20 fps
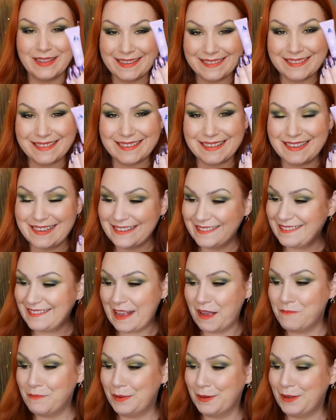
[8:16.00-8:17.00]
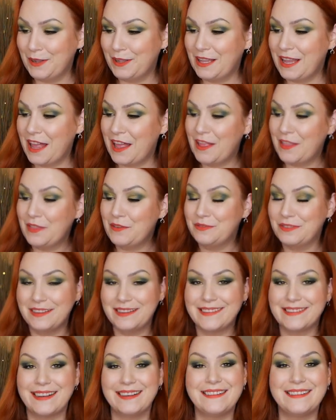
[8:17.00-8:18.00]
this is a little sample, and the
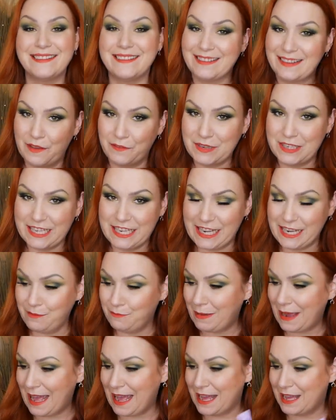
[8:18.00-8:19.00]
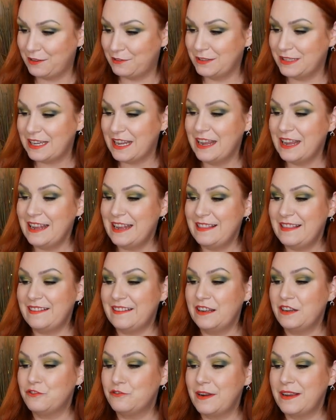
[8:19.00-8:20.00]
full size is £17. This
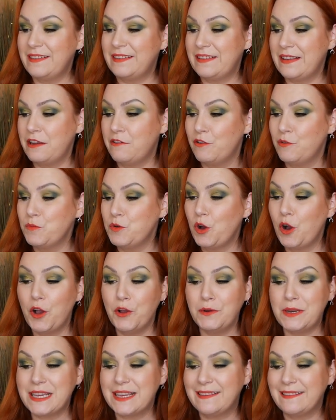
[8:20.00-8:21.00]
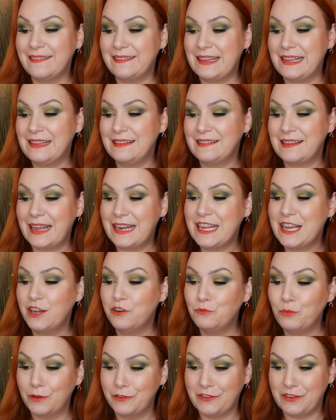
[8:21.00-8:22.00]
under eye serum not only conceals any
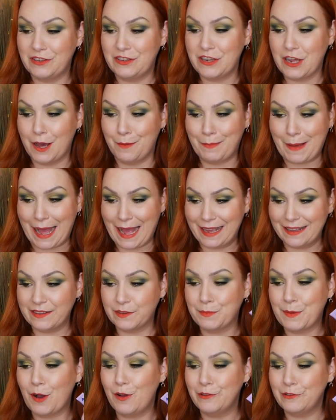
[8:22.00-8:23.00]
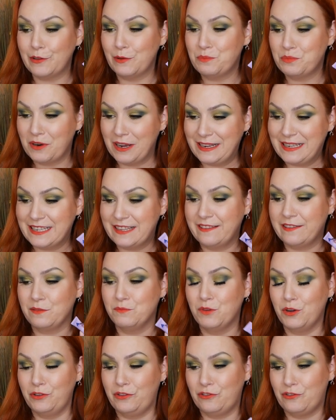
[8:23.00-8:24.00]
unwanted dark bags, but also brightens
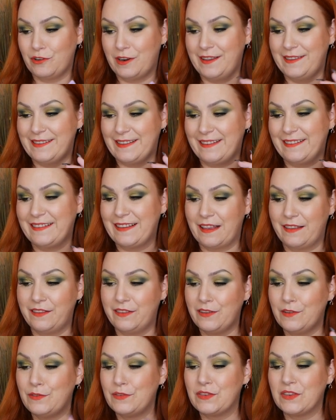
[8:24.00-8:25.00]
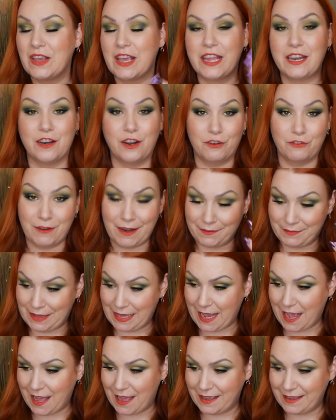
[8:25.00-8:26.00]
and moisturises sensitive skin around
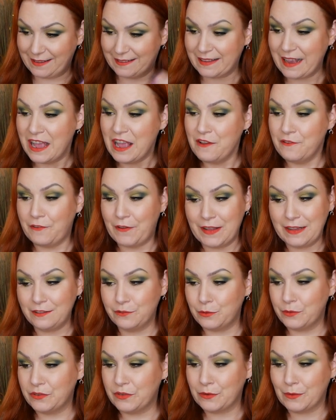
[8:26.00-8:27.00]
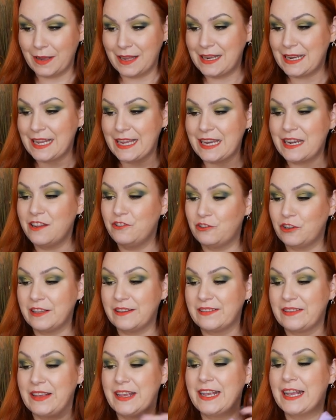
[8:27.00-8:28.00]
the eyes. Filled with squalene,
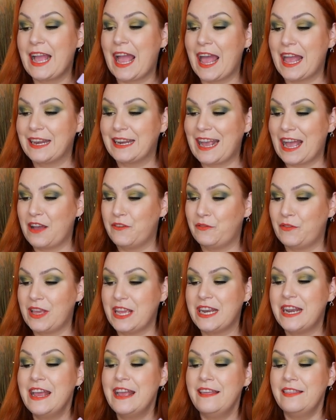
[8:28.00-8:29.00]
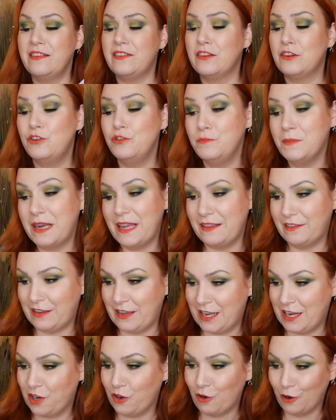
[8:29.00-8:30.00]
ginseng and caffeine, this
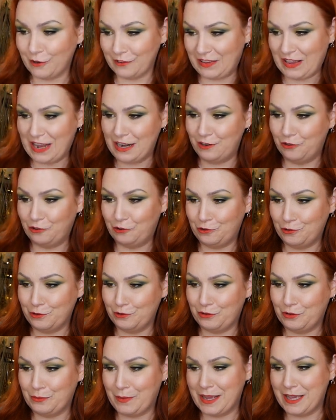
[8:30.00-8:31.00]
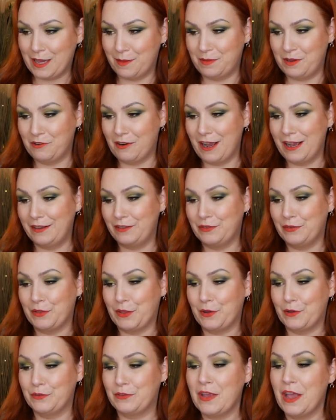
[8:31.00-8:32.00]
illuminating cocktail is sure to wake up your eyes for
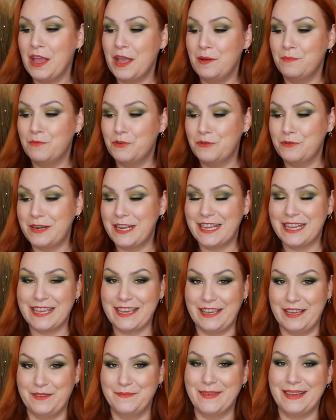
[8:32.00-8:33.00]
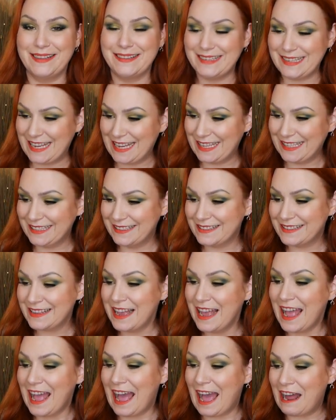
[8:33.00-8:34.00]
those morning e-meetings.
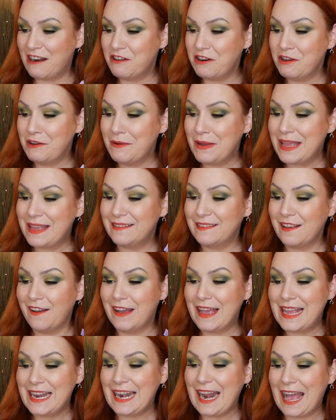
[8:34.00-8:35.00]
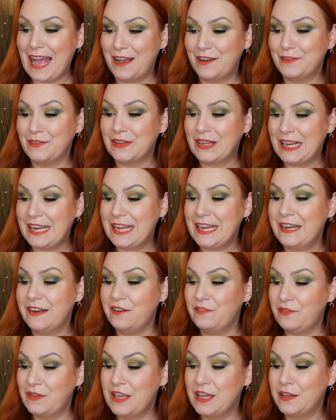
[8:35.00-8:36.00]
Arrow is our in-house clean
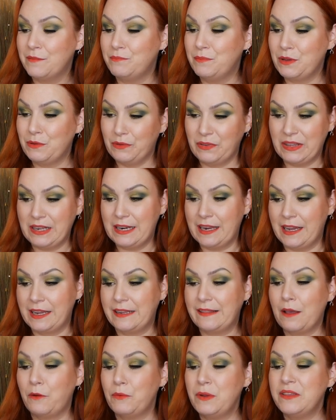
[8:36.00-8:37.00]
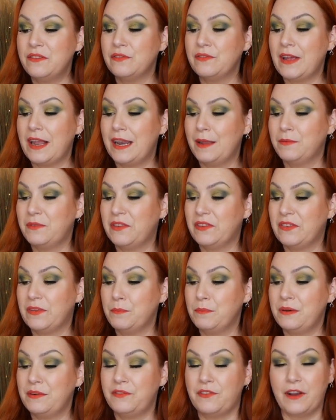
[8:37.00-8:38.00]
and vegan beauty line that we developed to
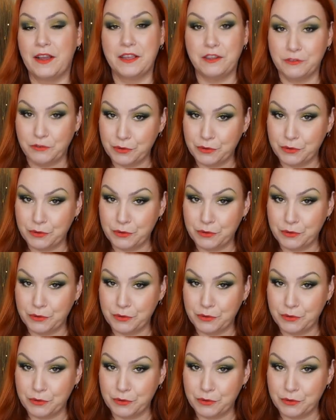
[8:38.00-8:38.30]
simplify your